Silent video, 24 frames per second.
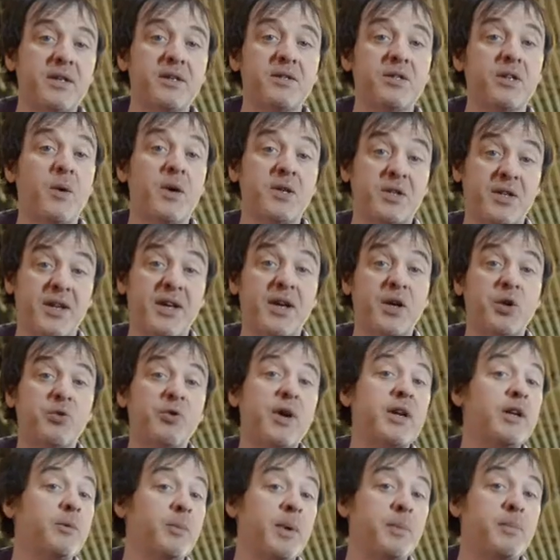so it's an
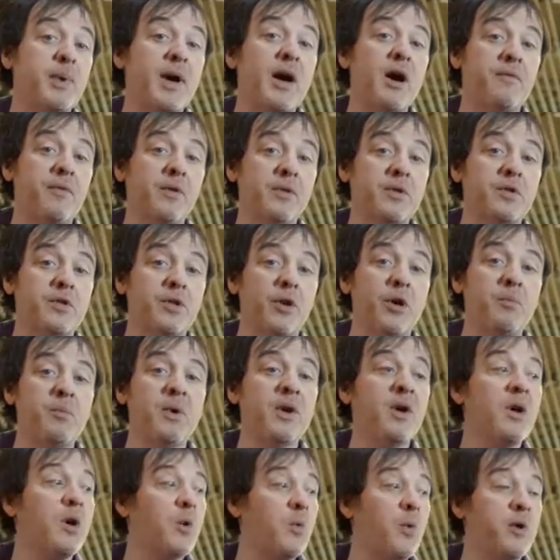incredibly powerful sub,
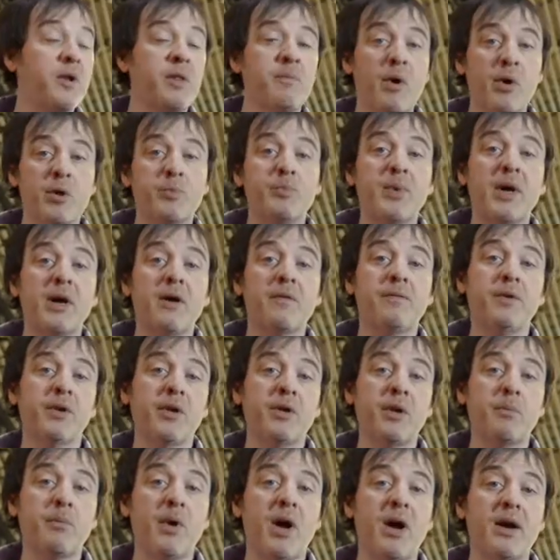one of the most powerful
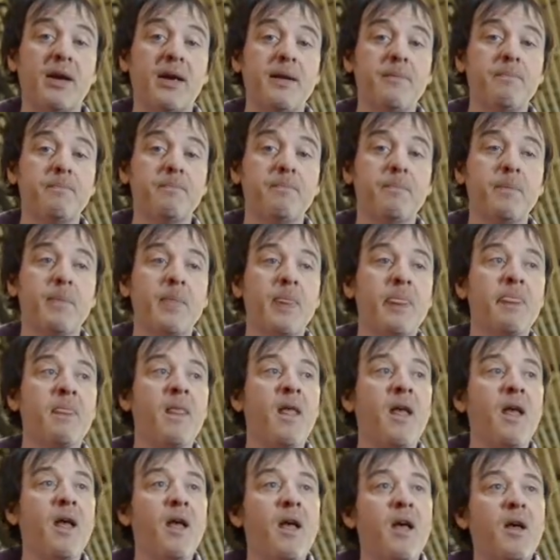on the market.
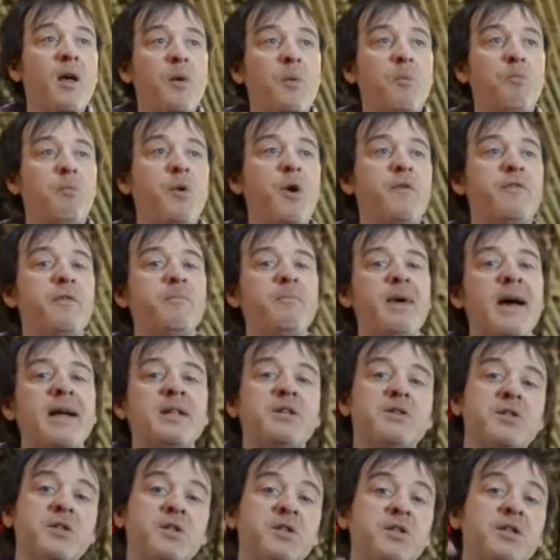Moving
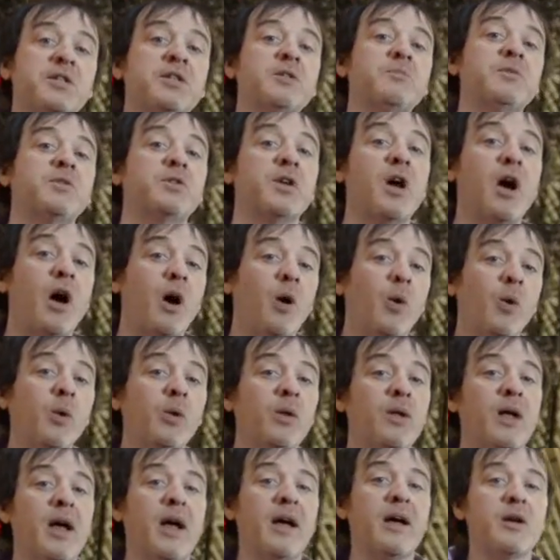back to the system as a
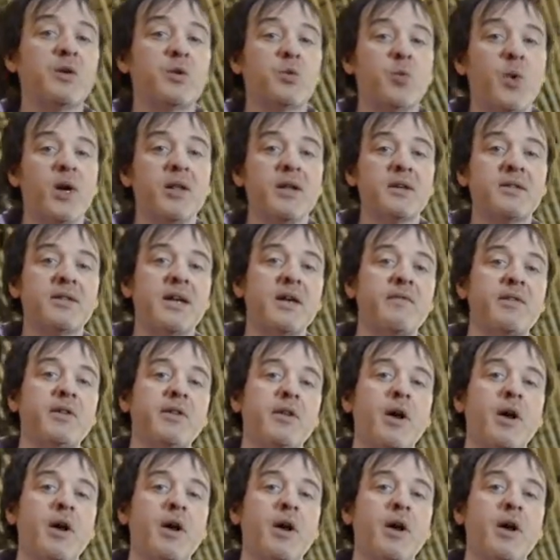whole, as well as having the